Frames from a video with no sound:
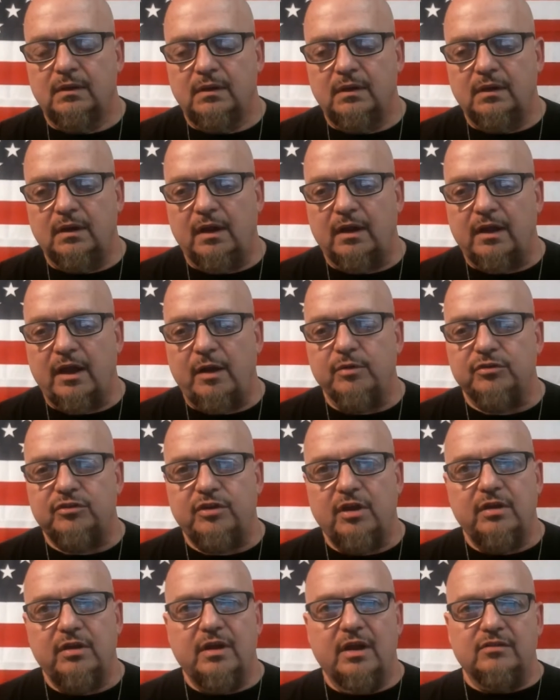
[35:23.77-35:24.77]
Like I always
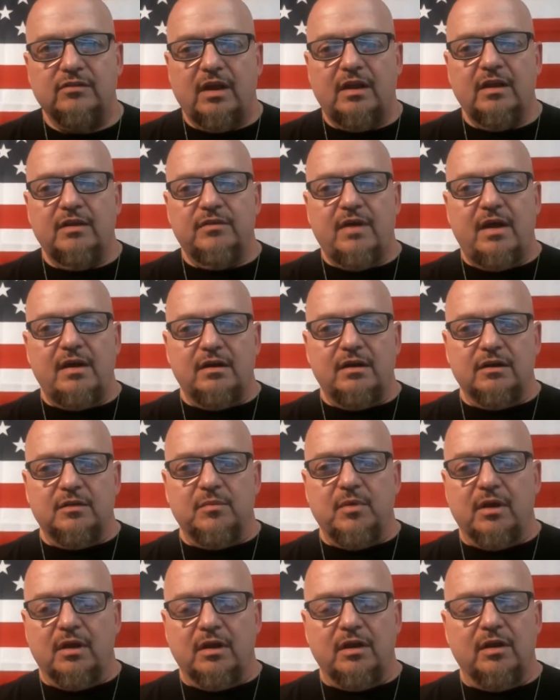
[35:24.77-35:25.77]
tell you guys, I live out here in the
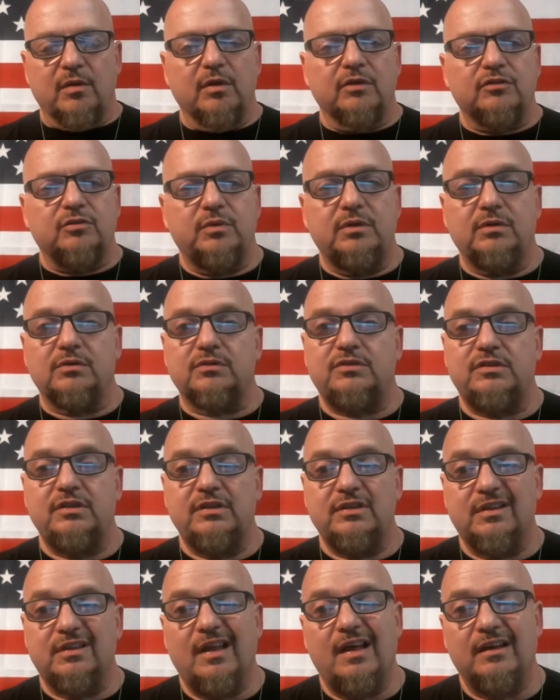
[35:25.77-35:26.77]
middle of nowhere, so we don't
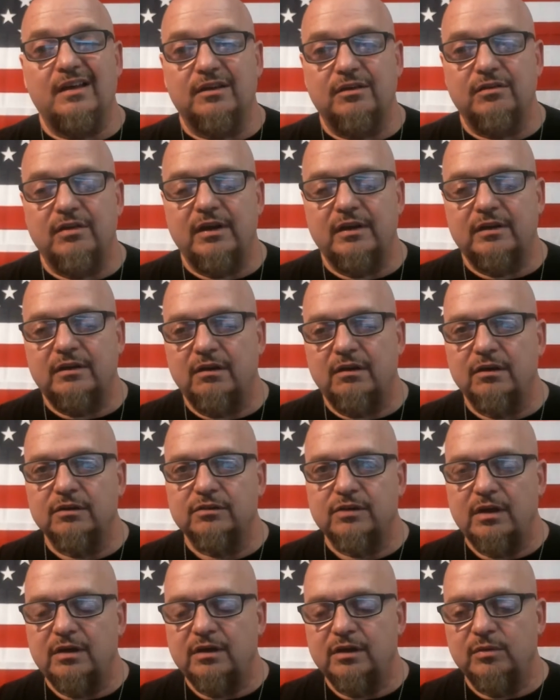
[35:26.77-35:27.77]
see a lot of great
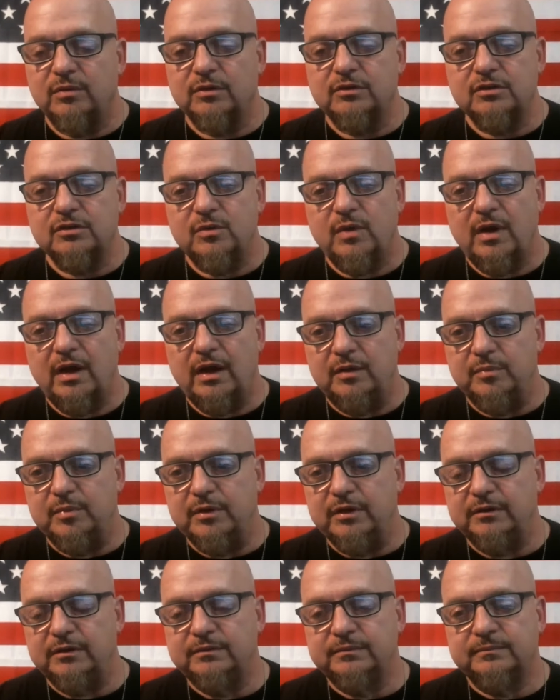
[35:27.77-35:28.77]
cars out here. Once in a while, but